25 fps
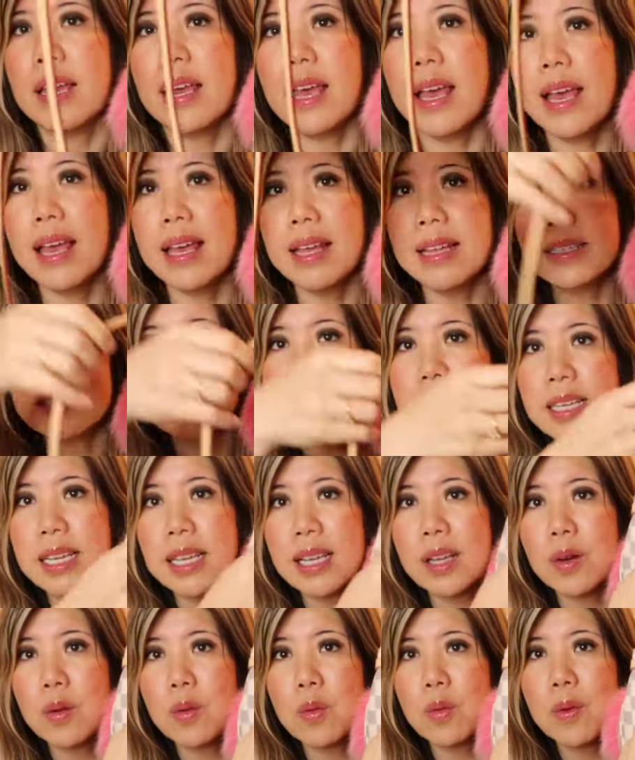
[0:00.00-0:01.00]
end
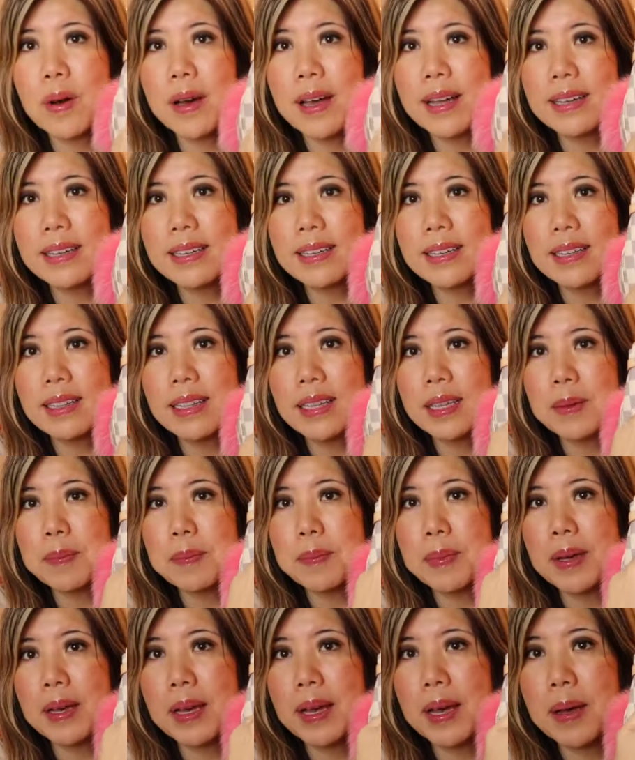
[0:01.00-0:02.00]
in one clip